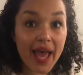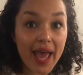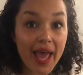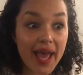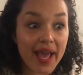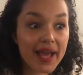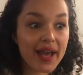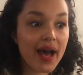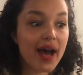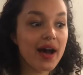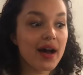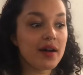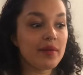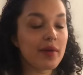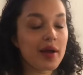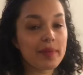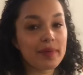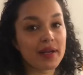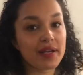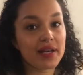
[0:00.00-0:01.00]
hey,
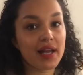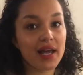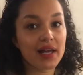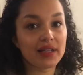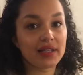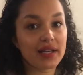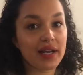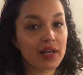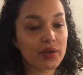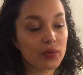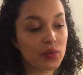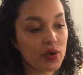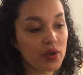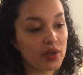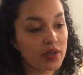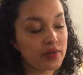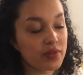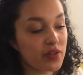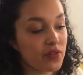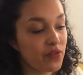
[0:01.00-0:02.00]
um, I play Nell in Act
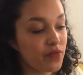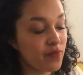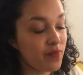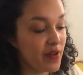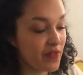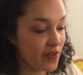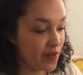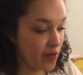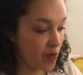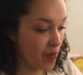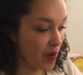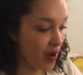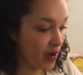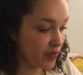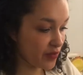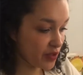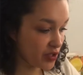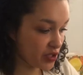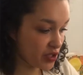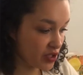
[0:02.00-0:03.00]
One, the, my favourite
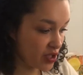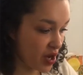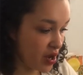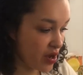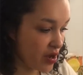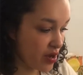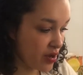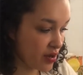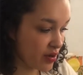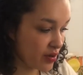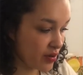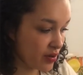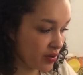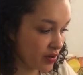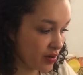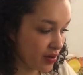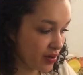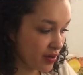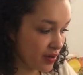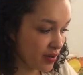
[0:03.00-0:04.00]
part of the show.
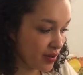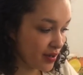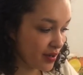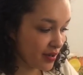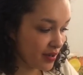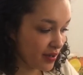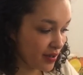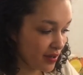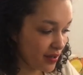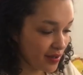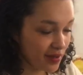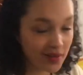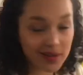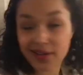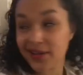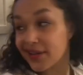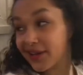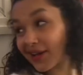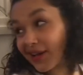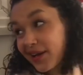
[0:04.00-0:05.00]
Yeah, she's called
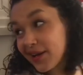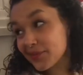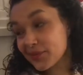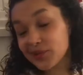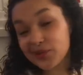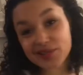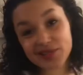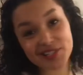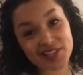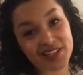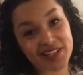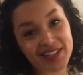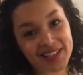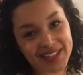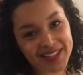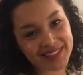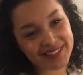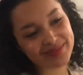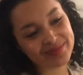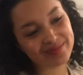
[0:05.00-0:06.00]
Charlie, by the I'm way. I'm called
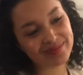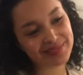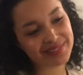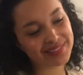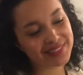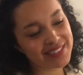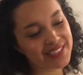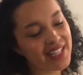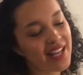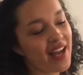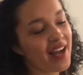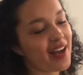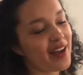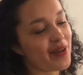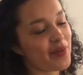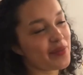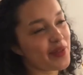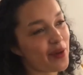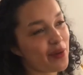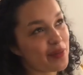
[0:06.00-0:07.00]
Charlie.
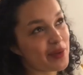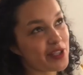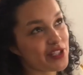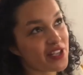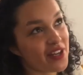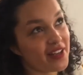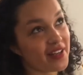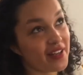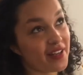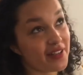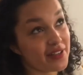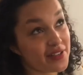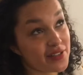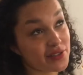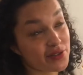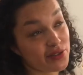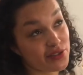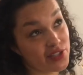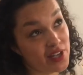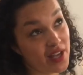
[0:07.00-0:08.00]
um, that would be Charlie
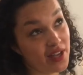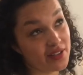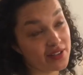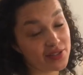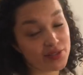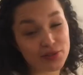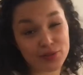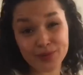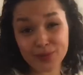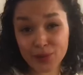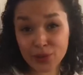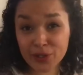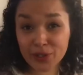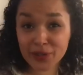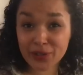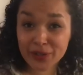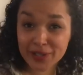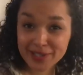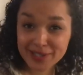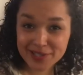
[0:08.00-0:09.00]
underscore J underscore
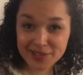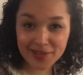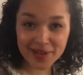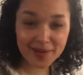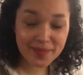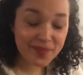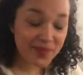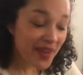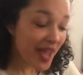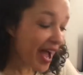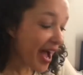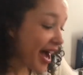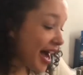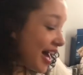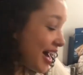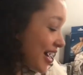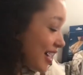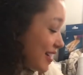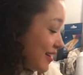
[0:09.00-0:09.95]
Morgan on Instagram. Mm. Um,